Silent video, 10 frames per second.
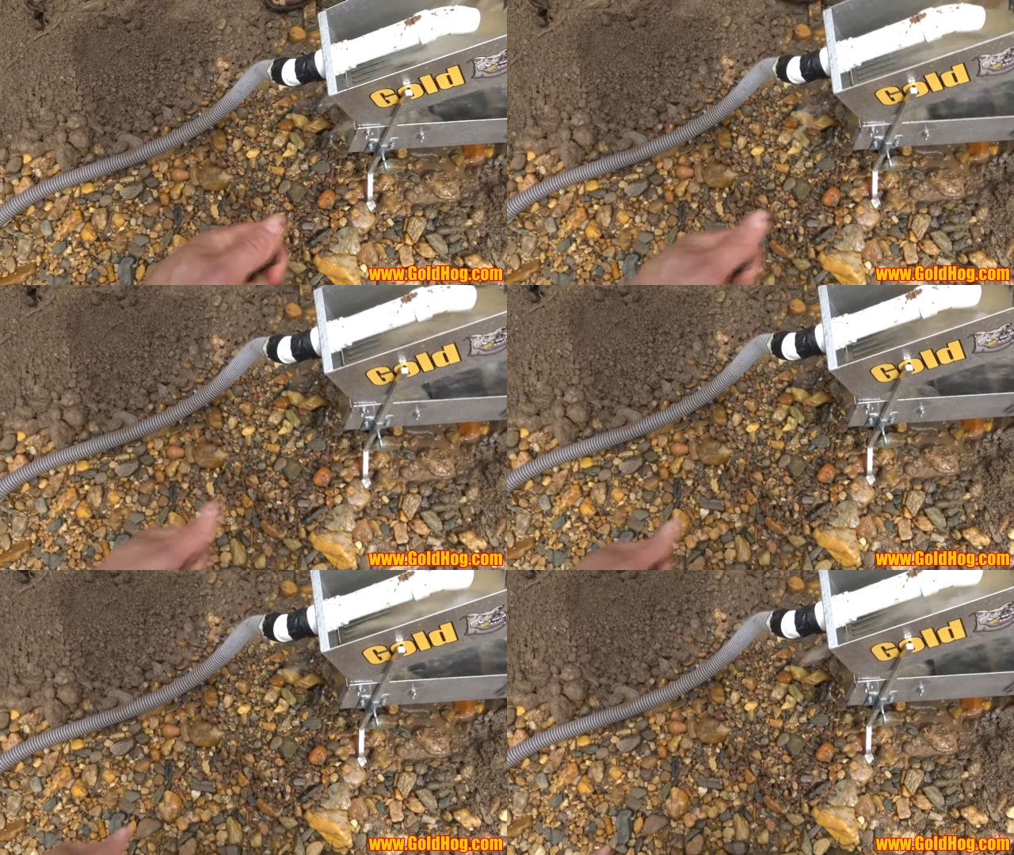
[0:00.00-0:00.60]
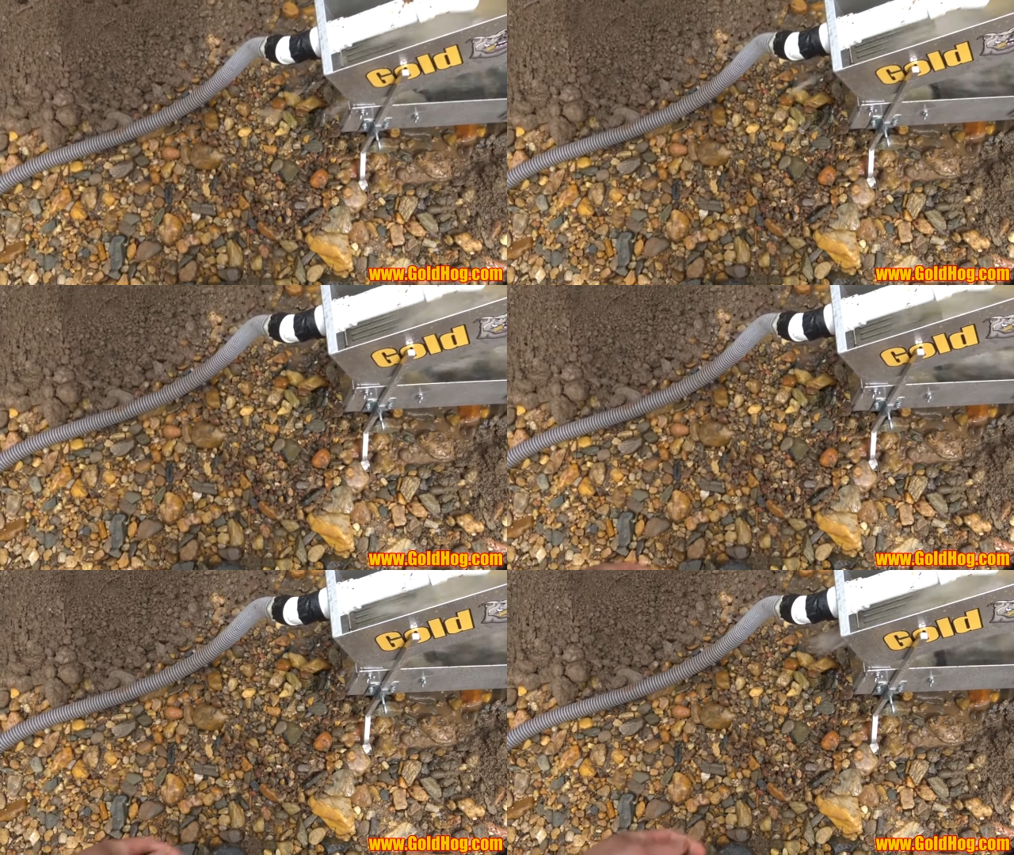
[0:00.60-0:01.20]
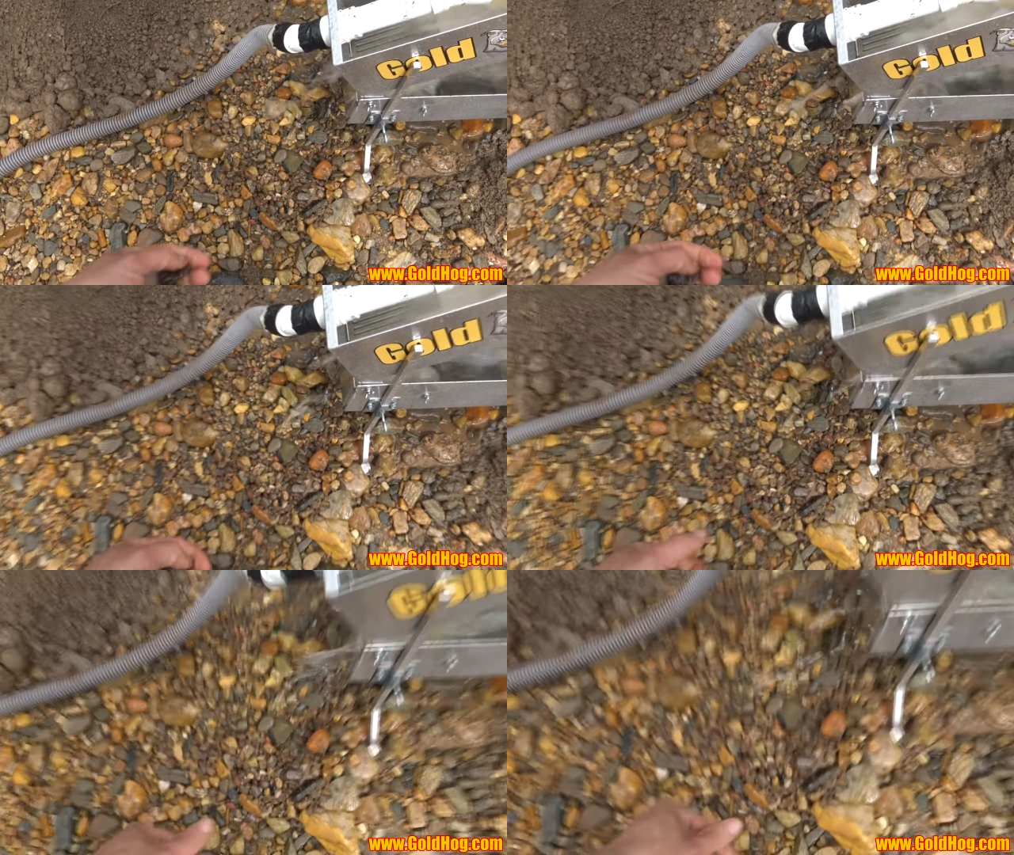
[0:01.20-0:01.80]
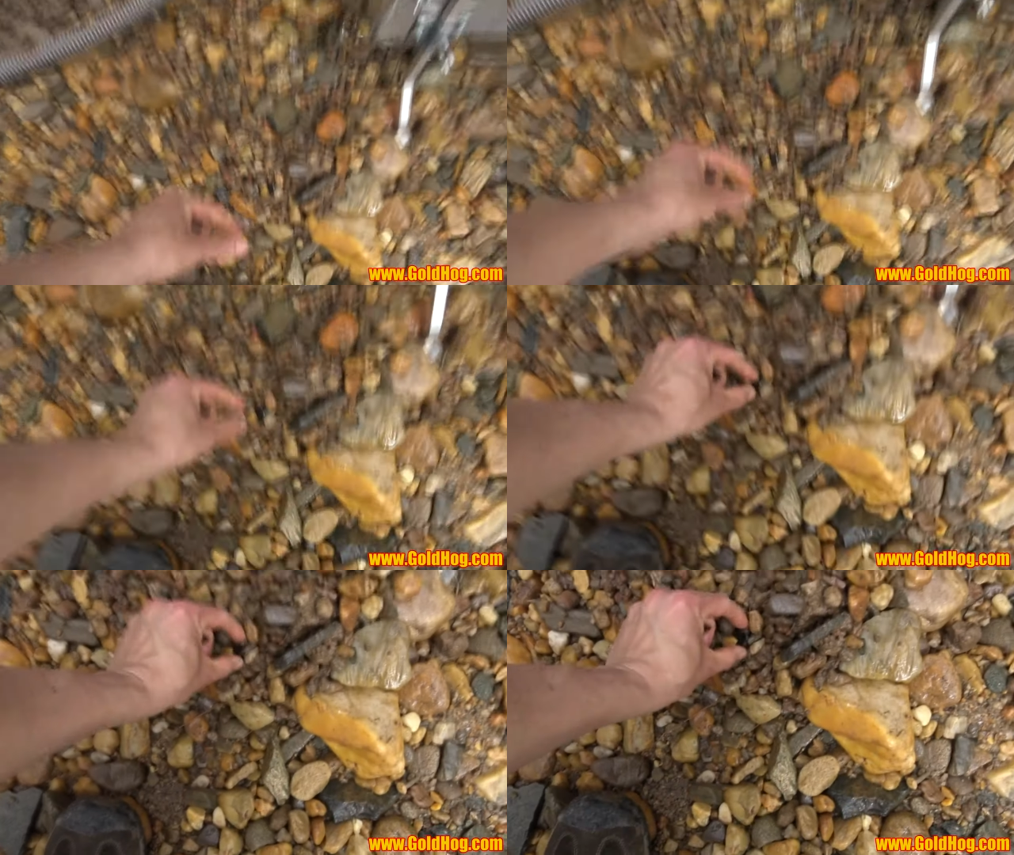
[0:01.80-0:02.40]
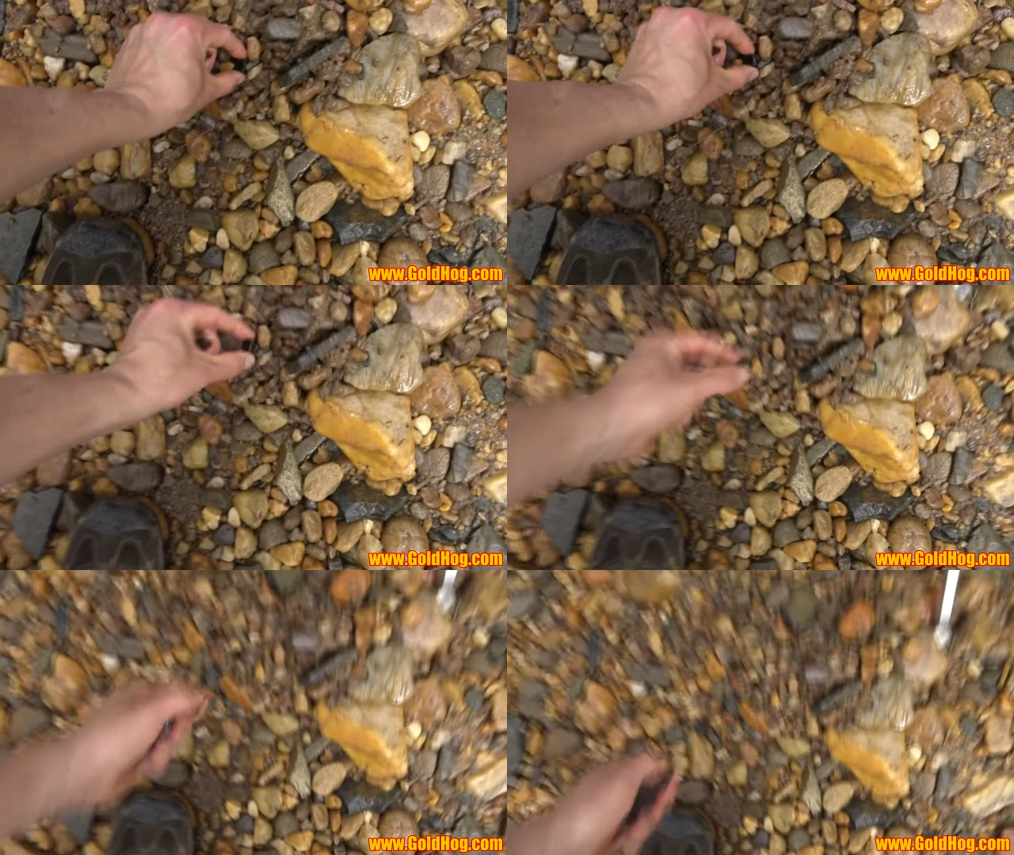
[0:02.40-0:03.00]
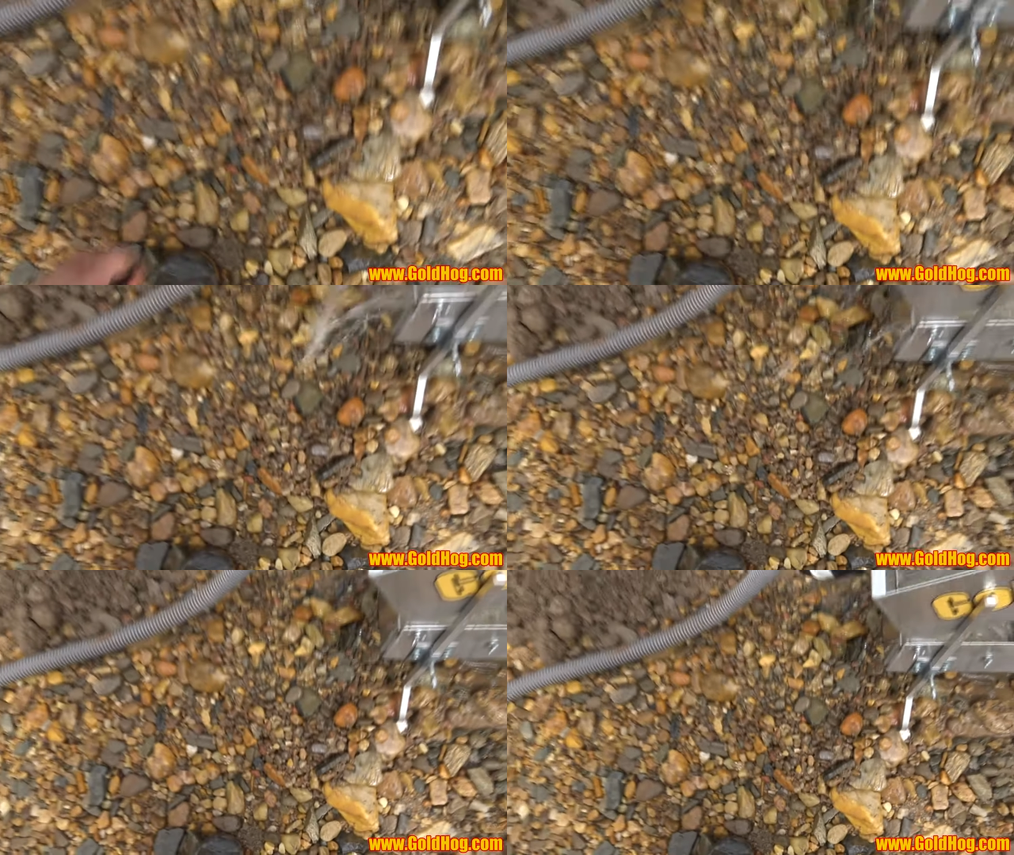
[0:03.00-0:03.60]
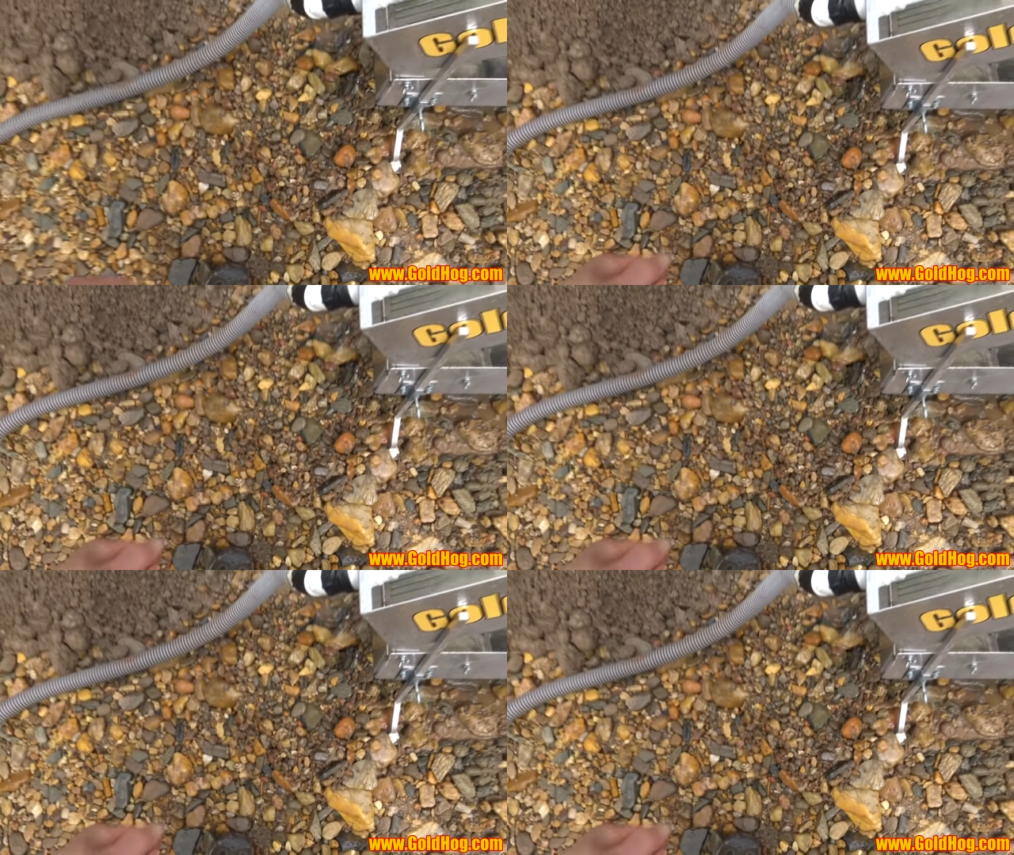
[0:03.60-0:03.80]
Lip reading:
(no speaker visible)